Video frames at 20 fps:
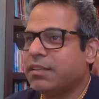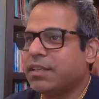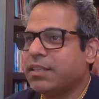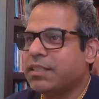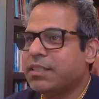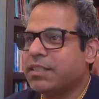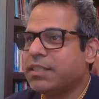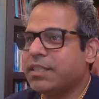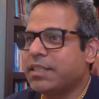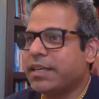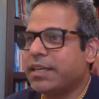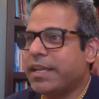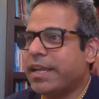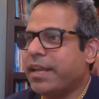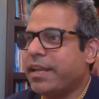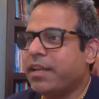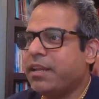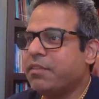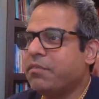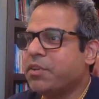let's see
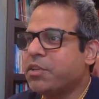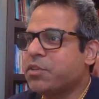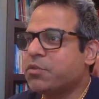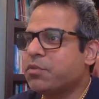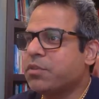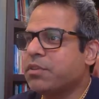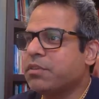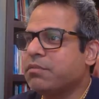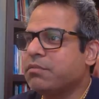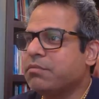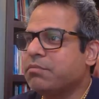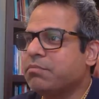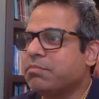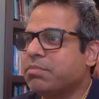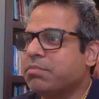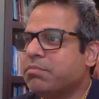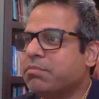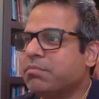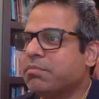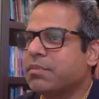again individual
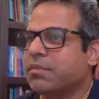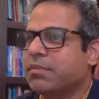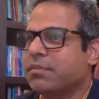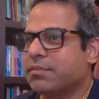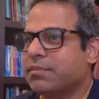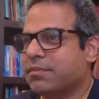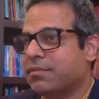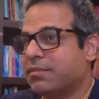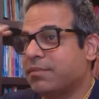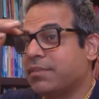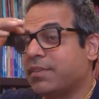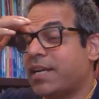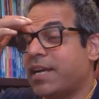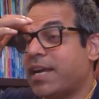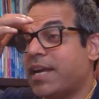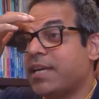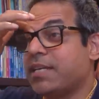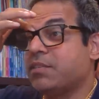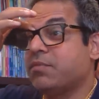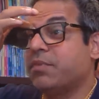
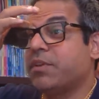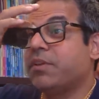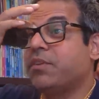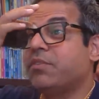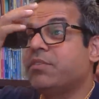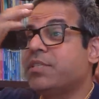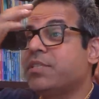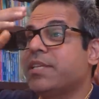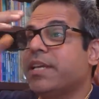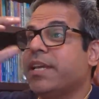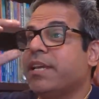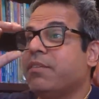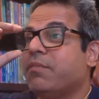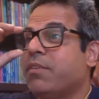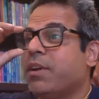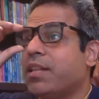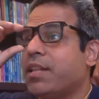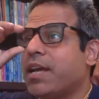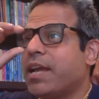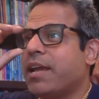guys when you're saying
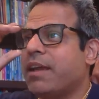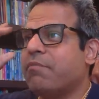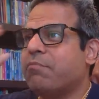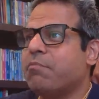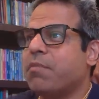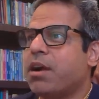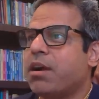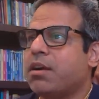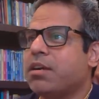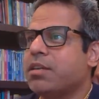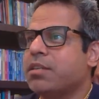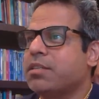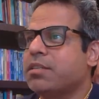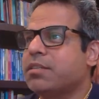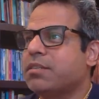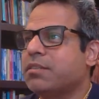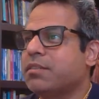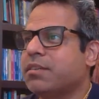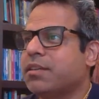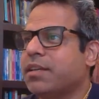well i have mars
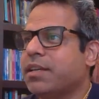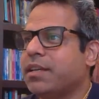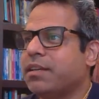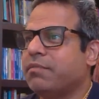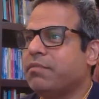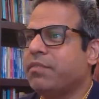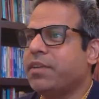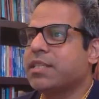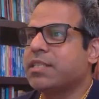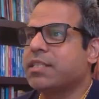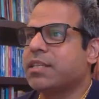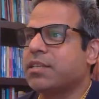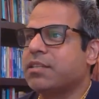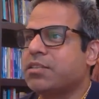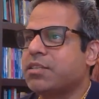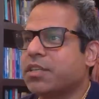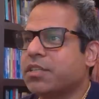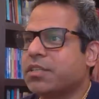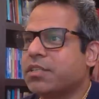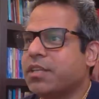and
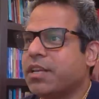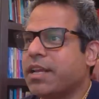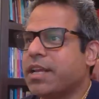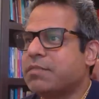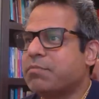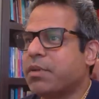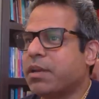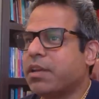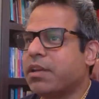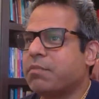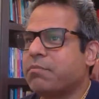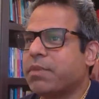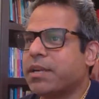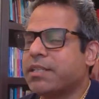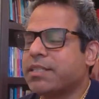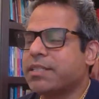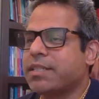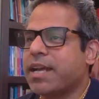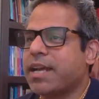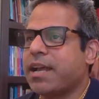conjunction aspected
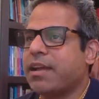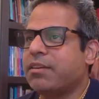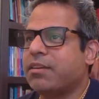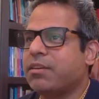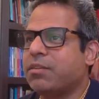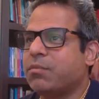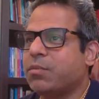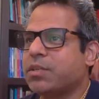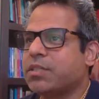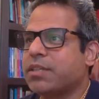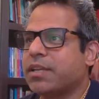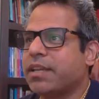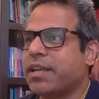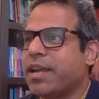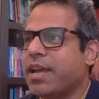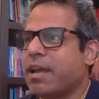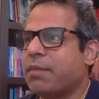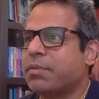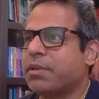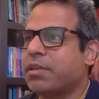by Saturn. What's going to
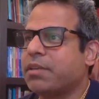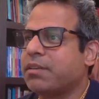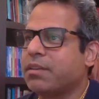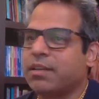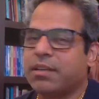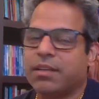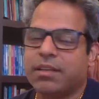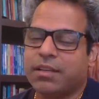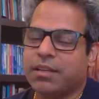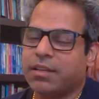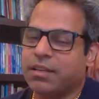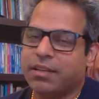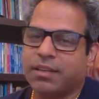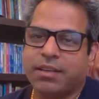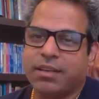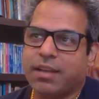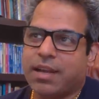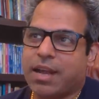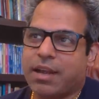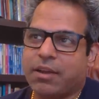happen?
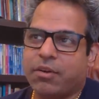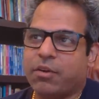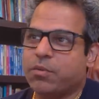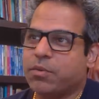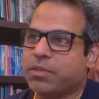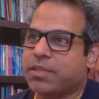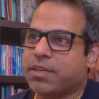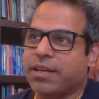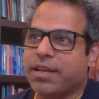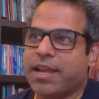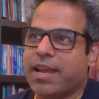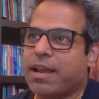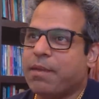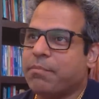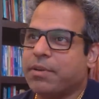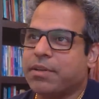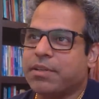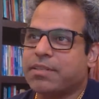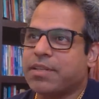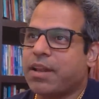I don't know what's going to
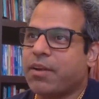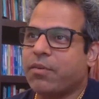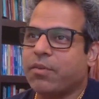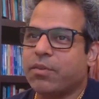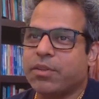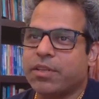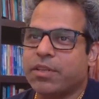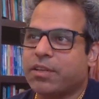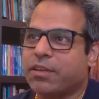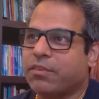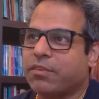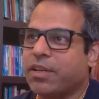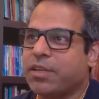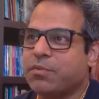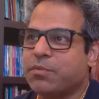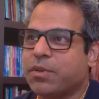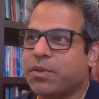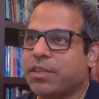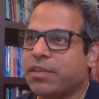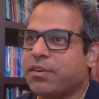happen because I don't know the
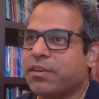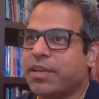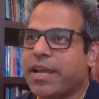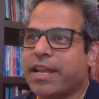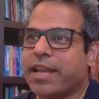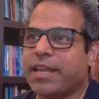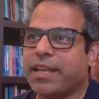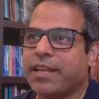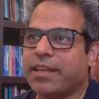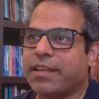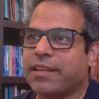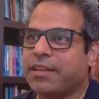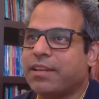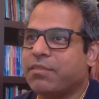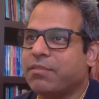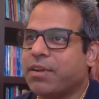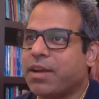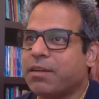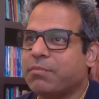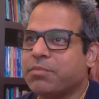degrees, what they're landing in in
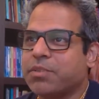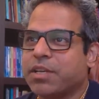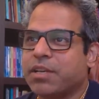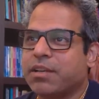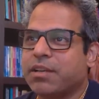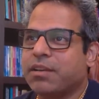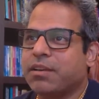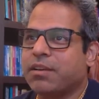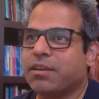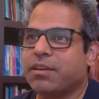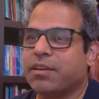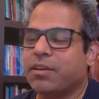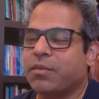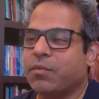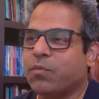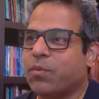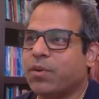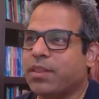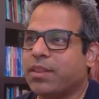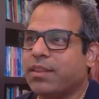Navamsha,
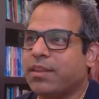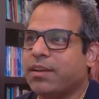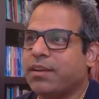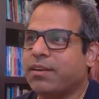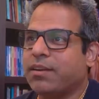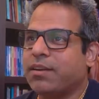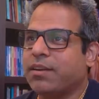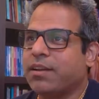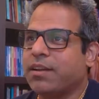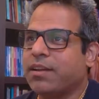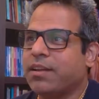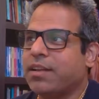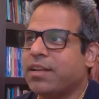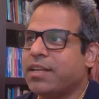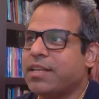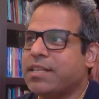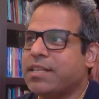what they're,